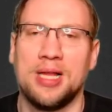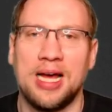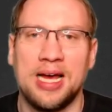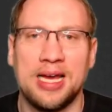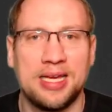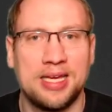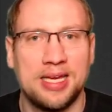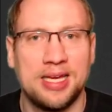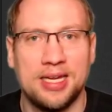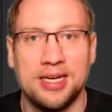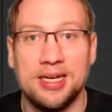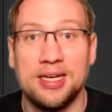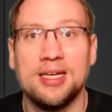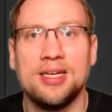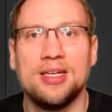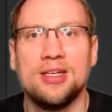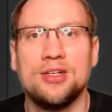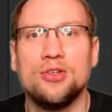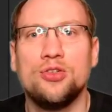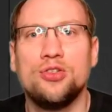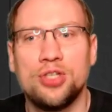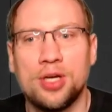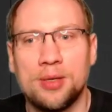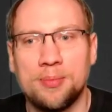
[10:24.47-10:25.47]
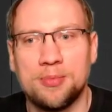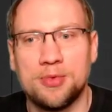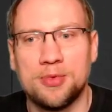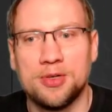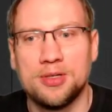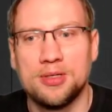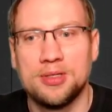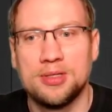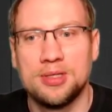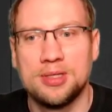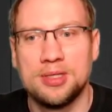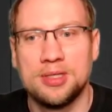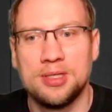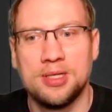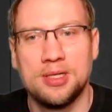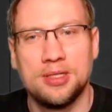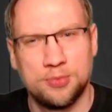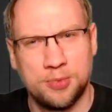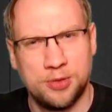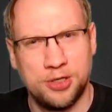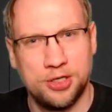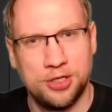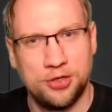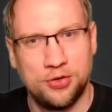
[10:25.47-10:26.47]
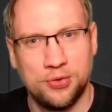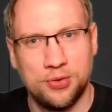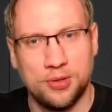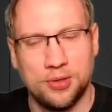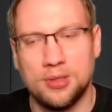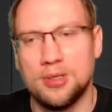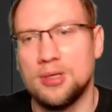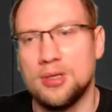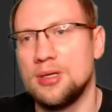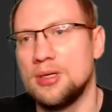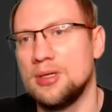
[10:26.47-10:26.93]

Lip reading: I can jump. That's pretty cool.